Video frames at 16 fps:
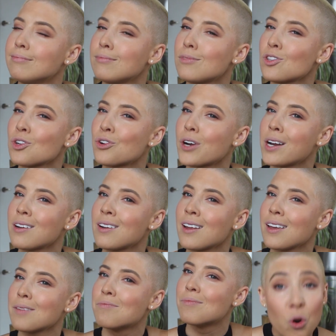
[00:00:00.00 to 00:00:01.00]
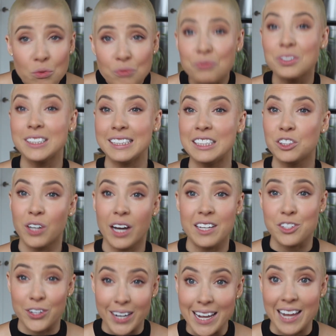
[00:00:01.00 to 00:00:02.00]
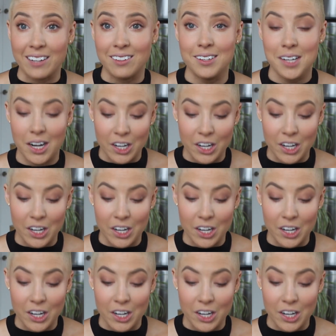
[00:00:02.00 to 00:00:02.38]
It's a great name. Hopefully you guys are in.